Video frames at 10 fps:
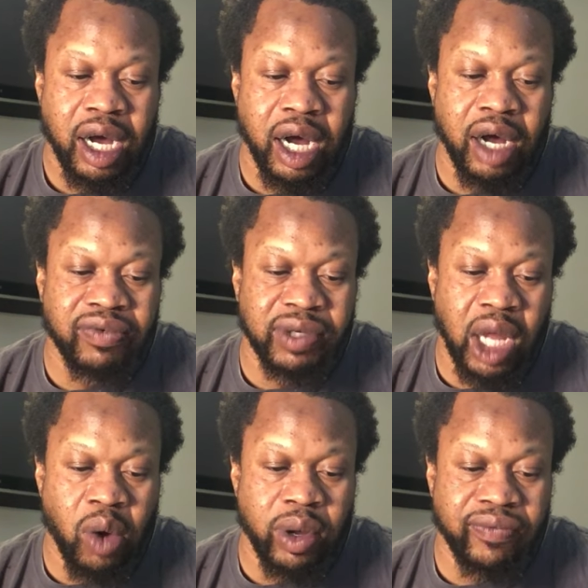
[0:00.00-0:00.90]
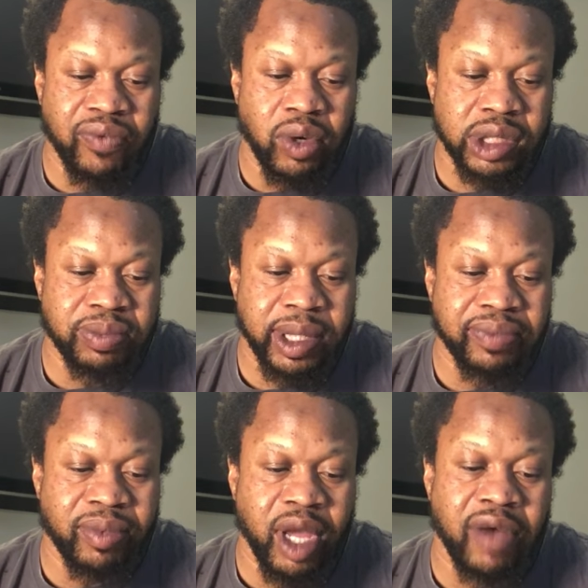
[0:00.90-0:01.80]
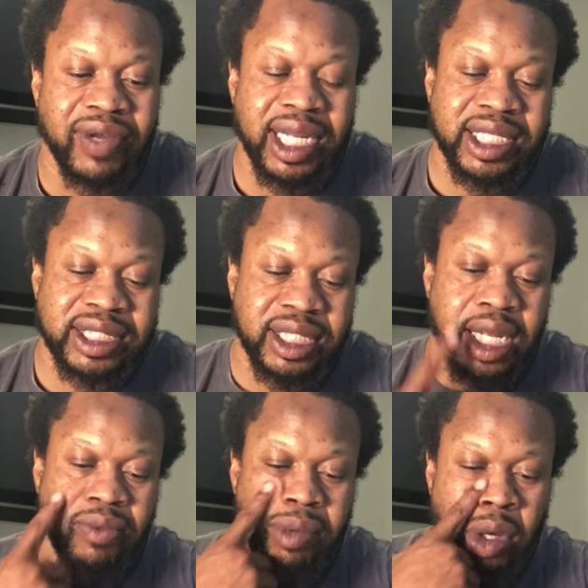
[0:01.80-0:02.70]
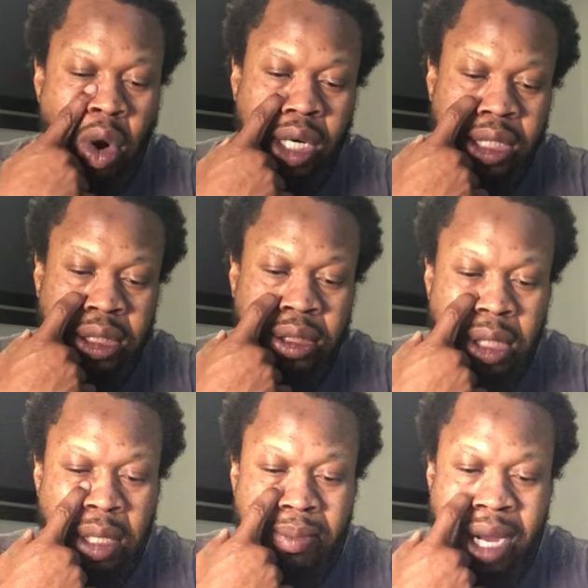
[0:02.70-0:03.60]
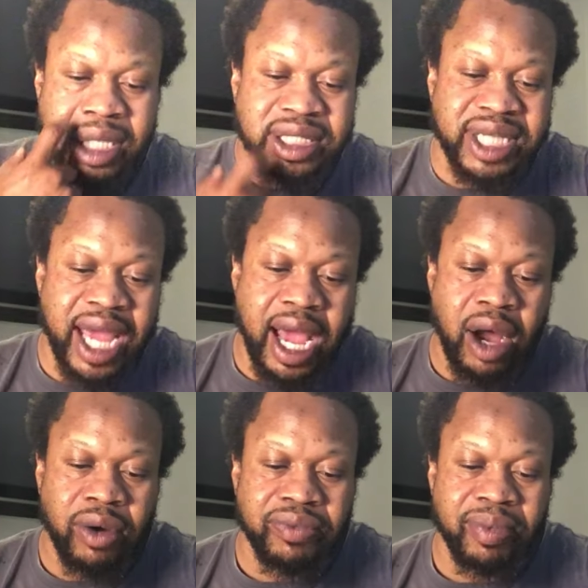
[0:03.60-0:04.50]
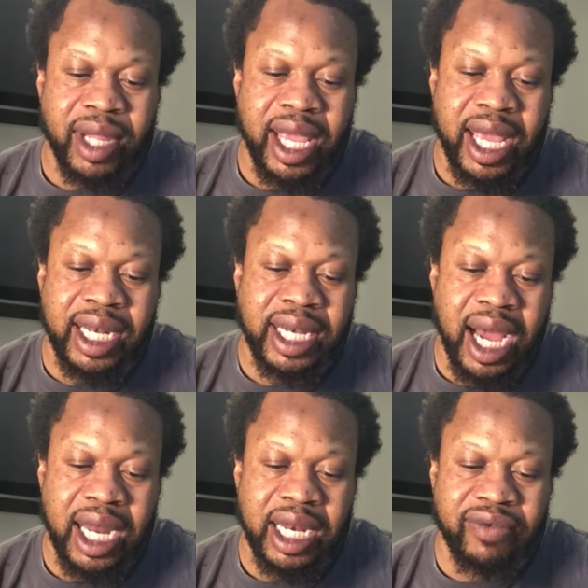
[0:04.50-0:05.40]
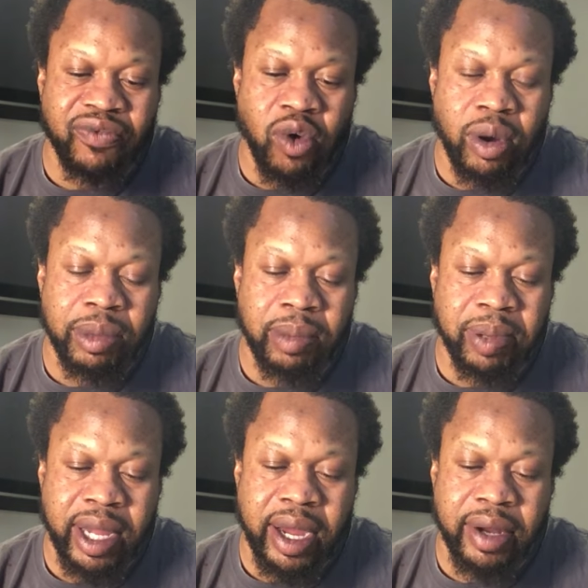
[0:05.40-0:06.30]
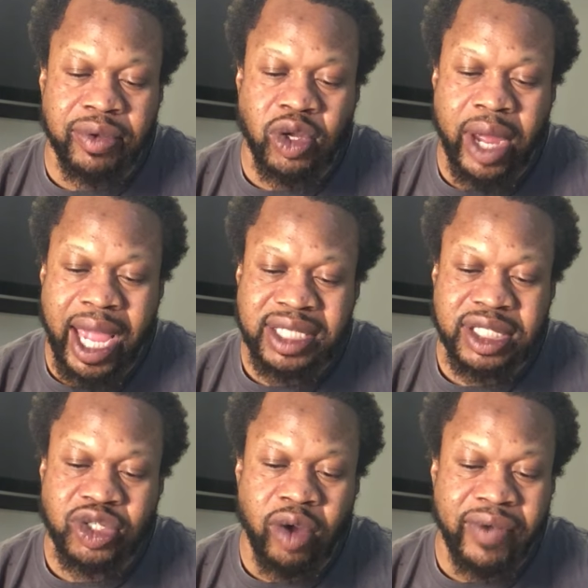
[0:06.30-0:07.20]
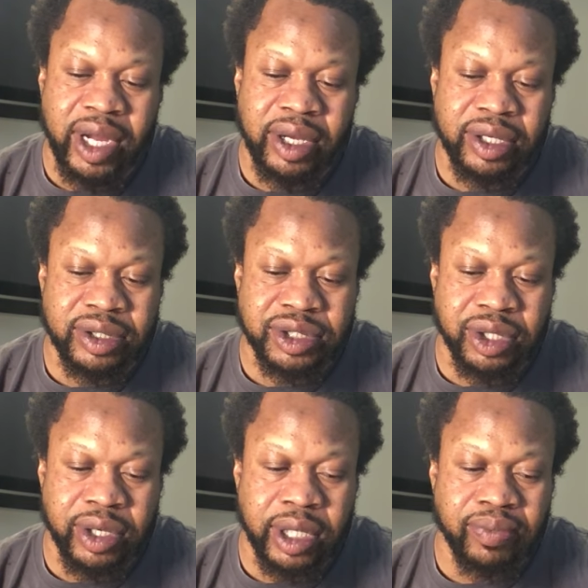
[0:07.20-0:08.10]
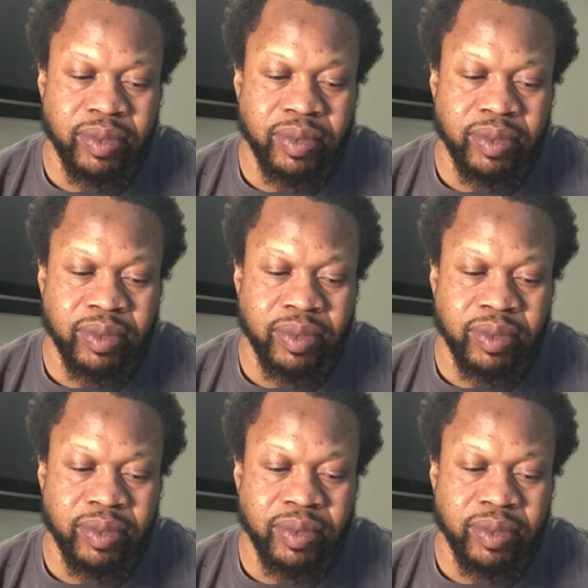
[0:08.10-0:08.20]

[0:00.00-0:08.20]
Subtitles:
of law enforcement, of an incident regarding my child and not inform the parent. Your actions are very concerning.